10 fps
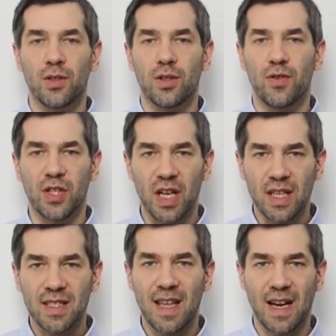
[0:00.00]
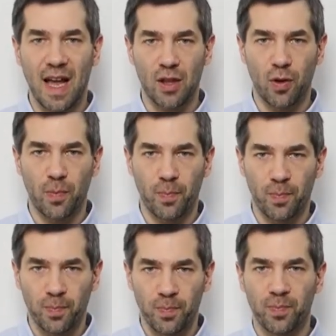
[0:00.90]
Staccato
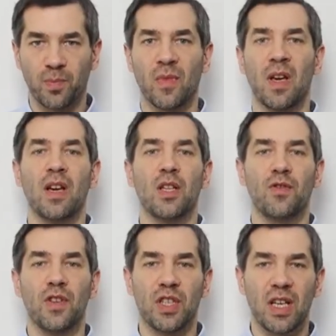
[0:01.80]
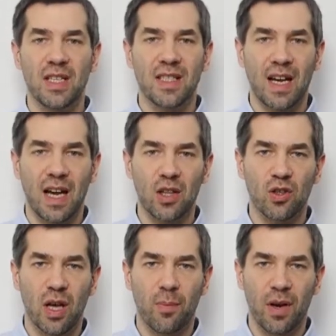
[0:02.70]
exercise.
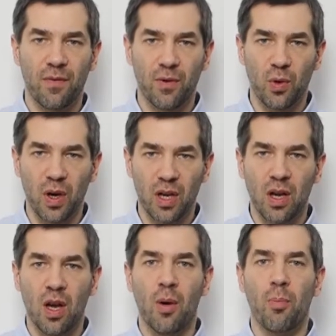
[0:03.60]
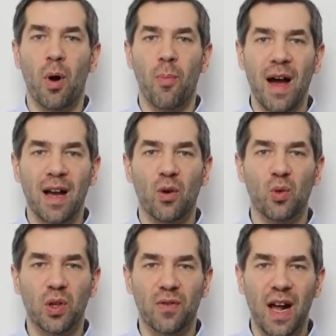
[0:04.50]
Practicing staccato using the Breath Viewer
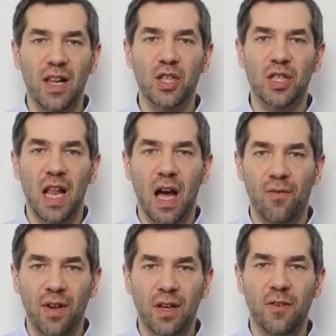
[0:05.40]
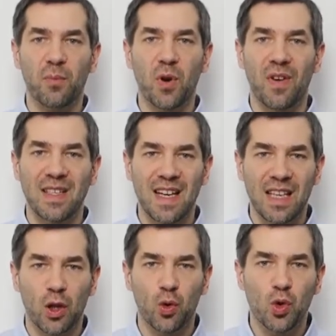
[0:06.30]
helps you form the habit of blowing a
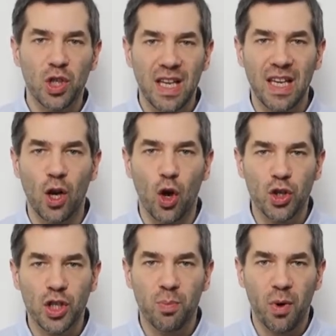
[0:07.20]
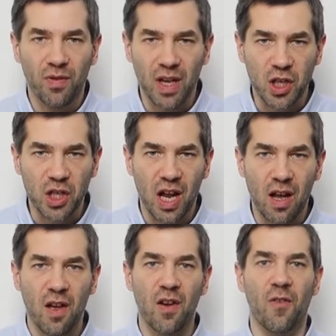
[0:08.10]
large amount of air into
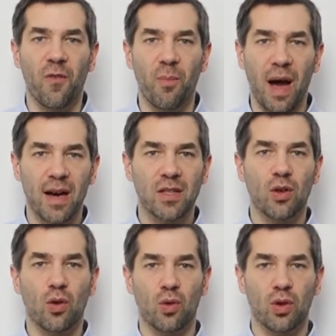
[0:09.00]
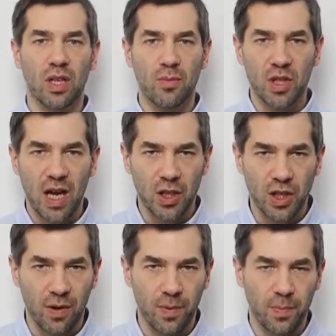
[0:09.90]
the instrument in a very short
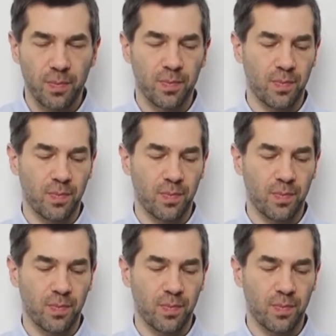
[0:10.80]
time.